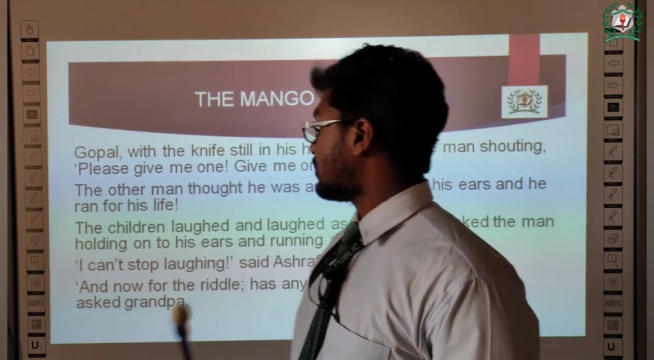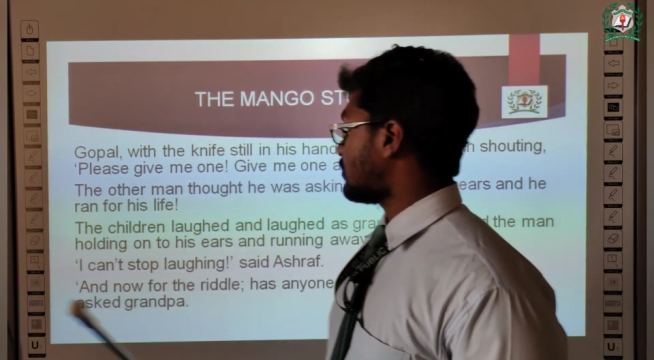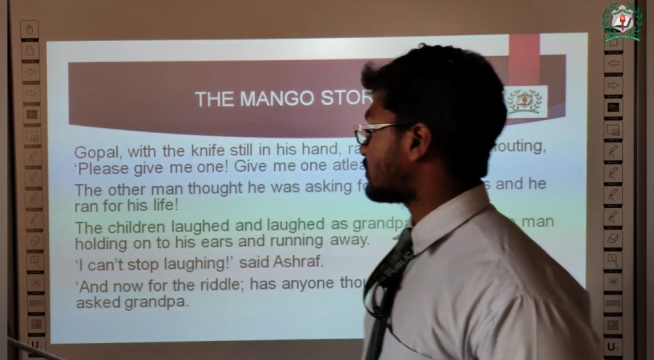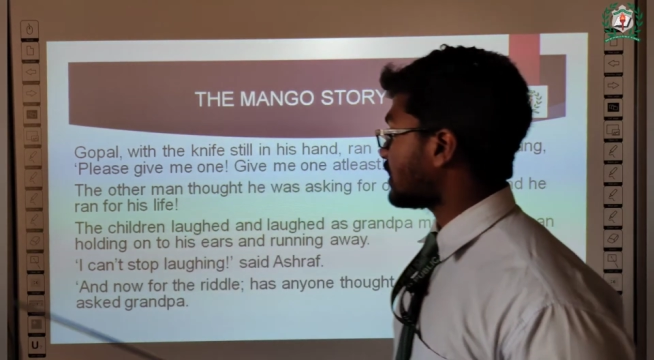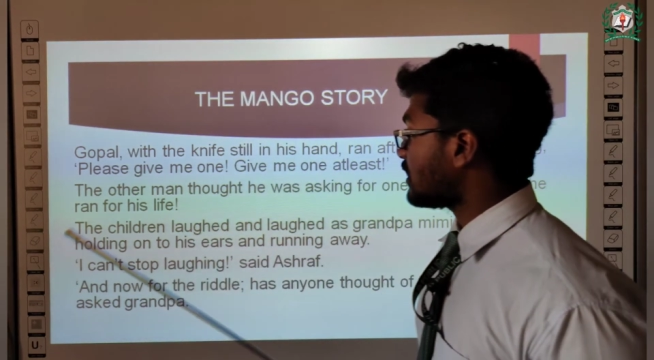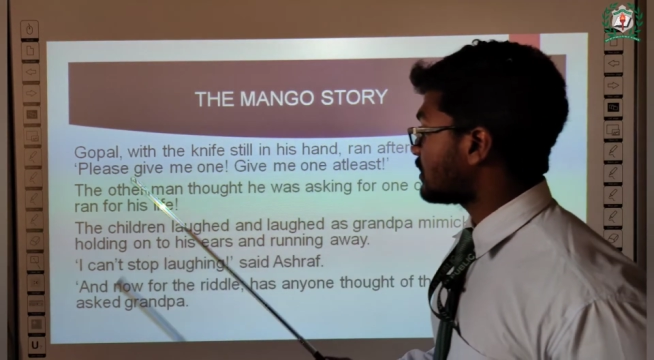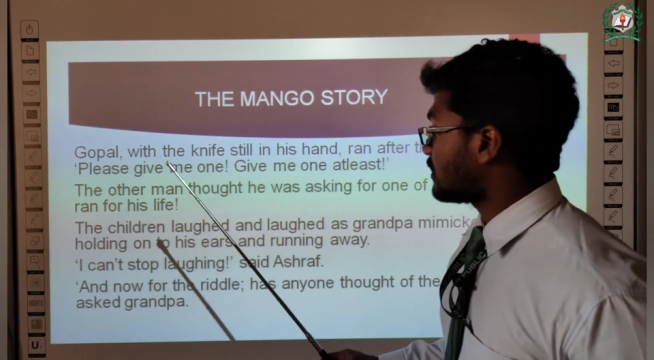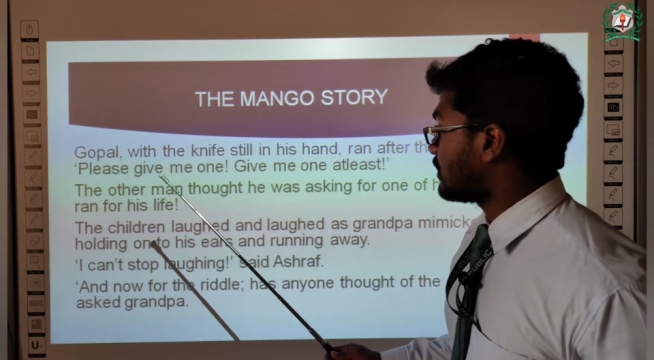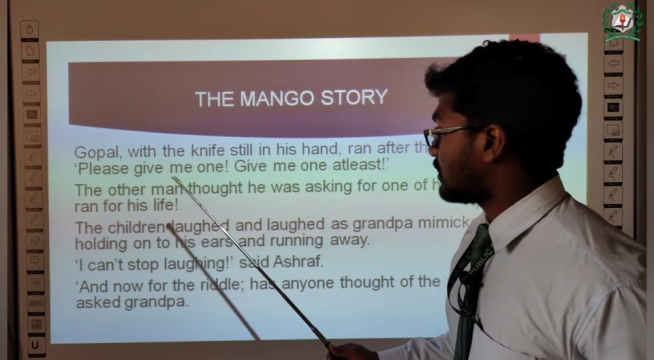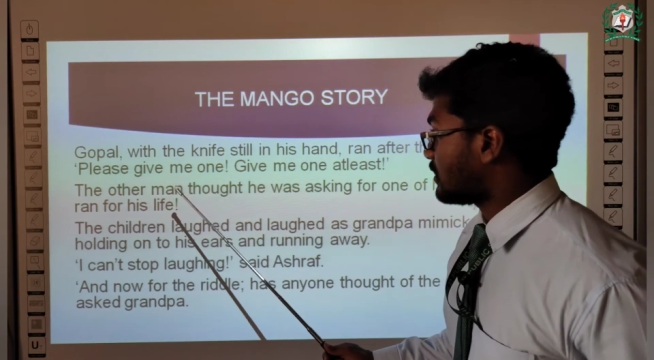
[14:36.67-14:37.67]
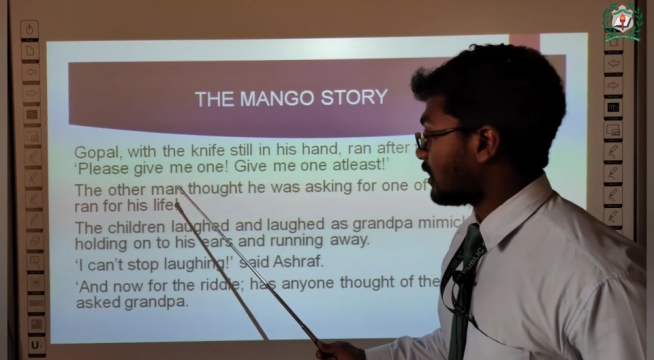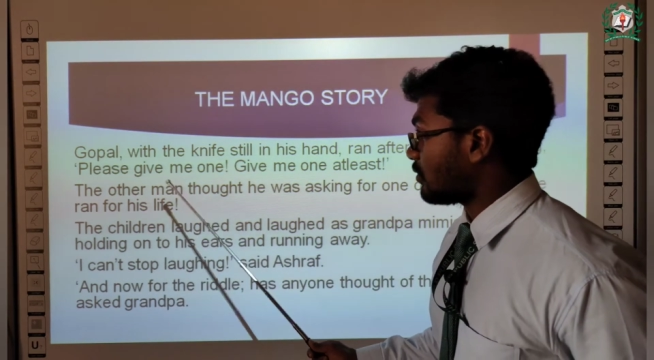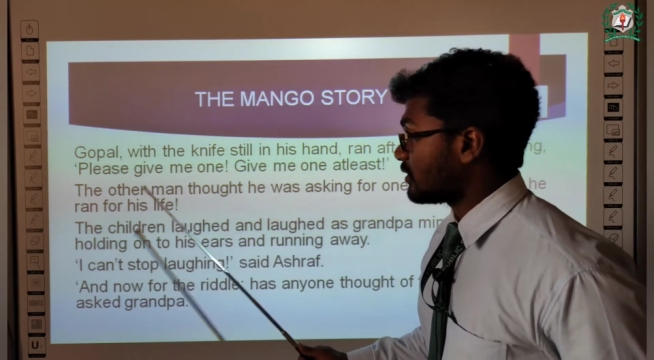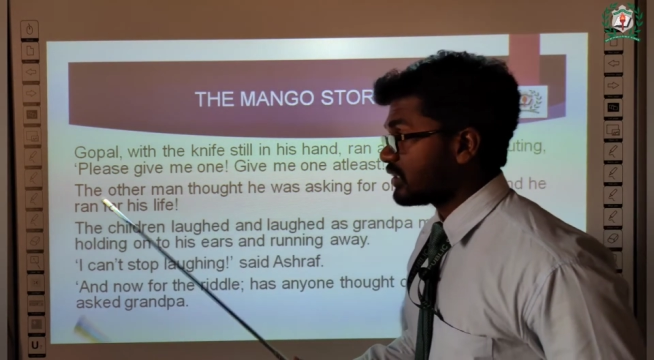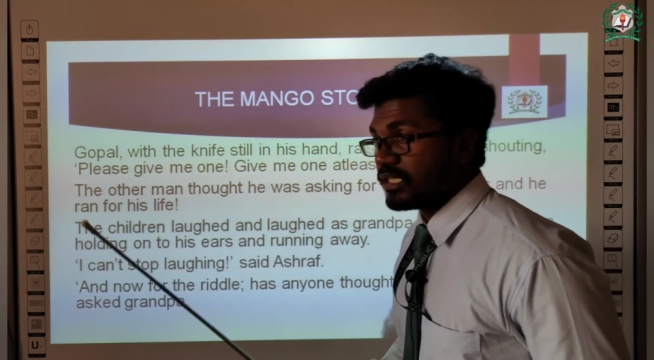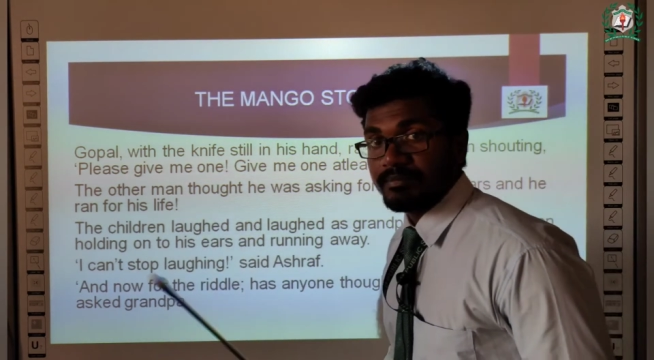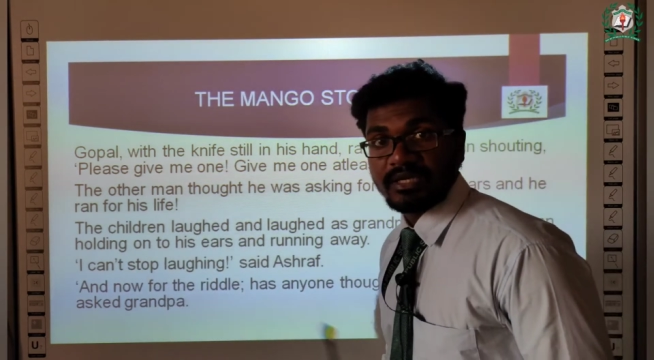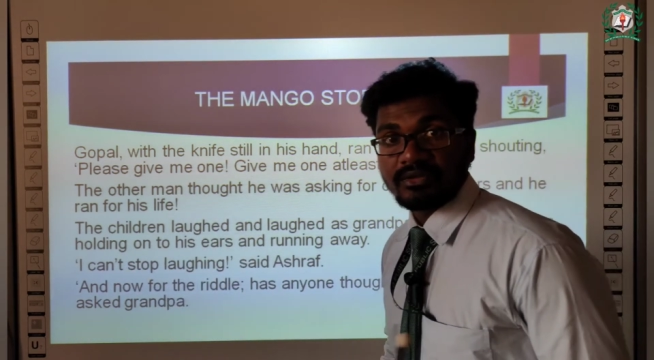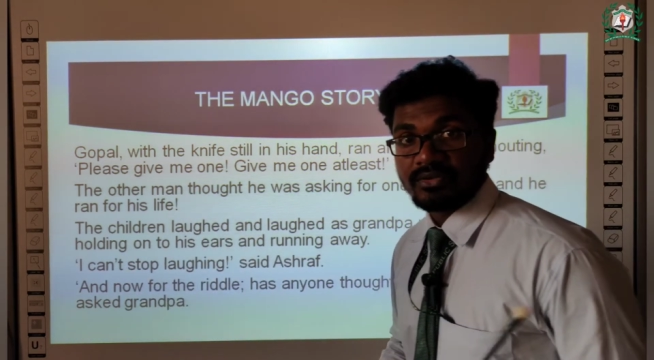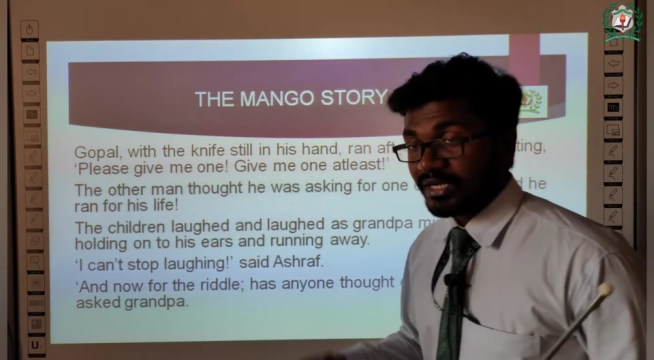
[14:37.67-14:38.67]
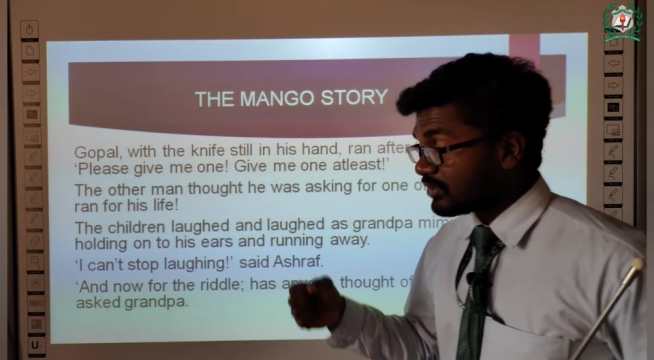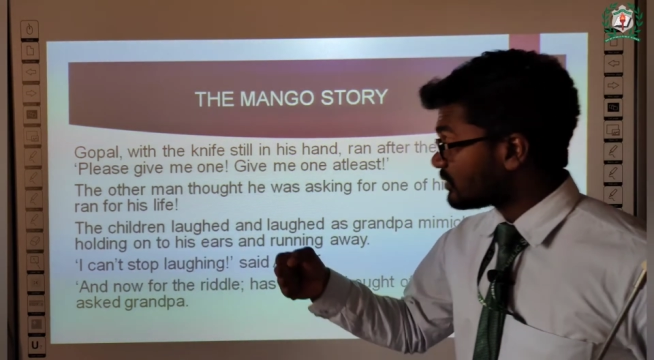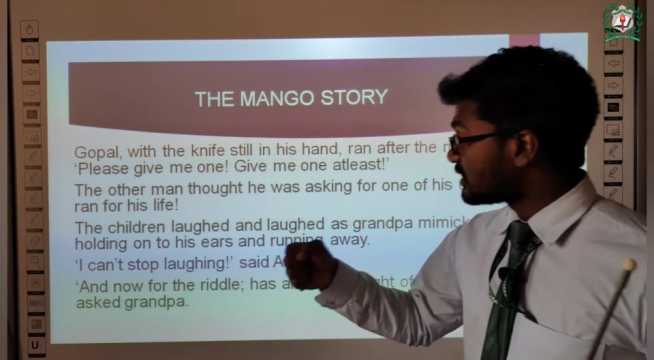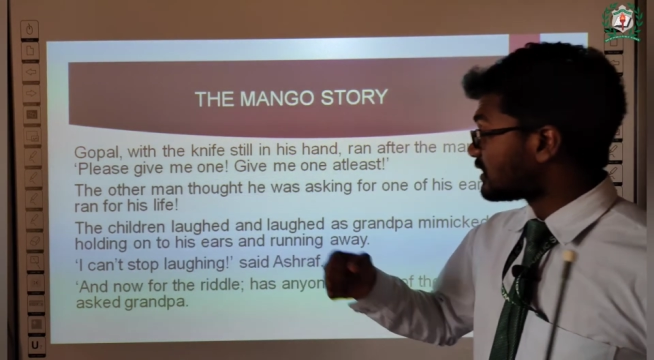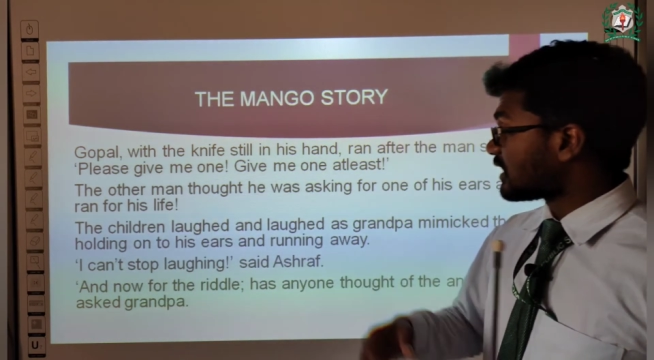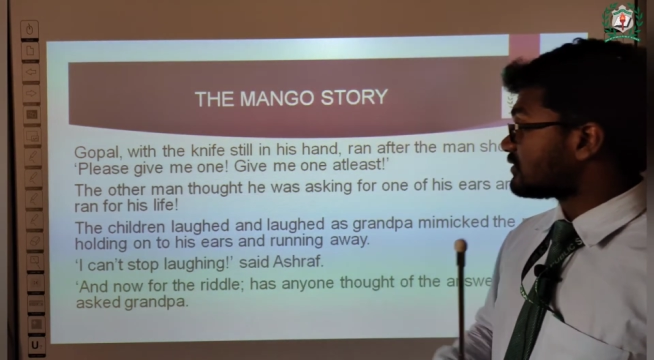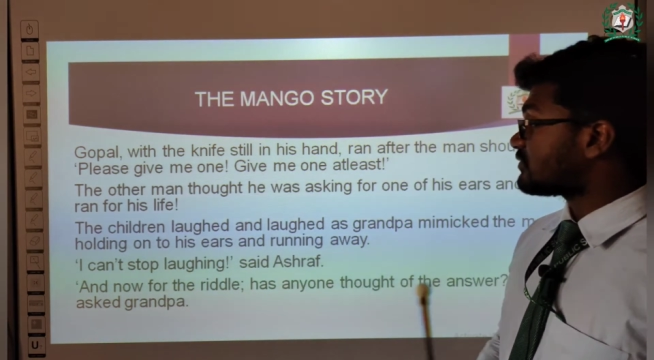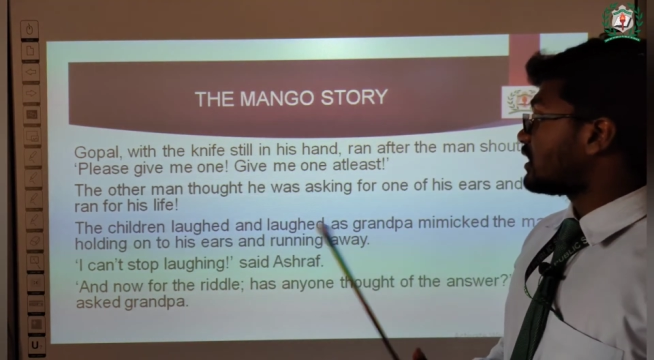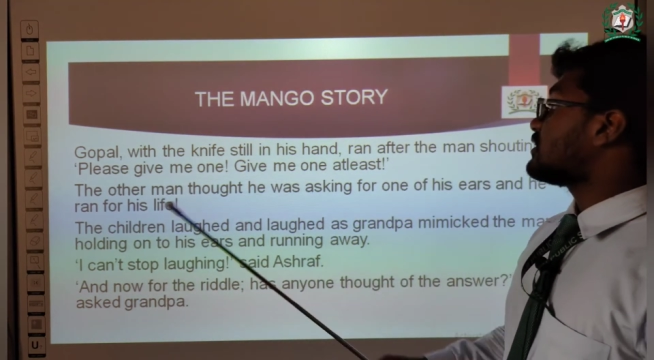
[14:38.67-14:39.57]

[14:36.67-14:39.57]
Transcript: Okay. Now he began to run with the knife.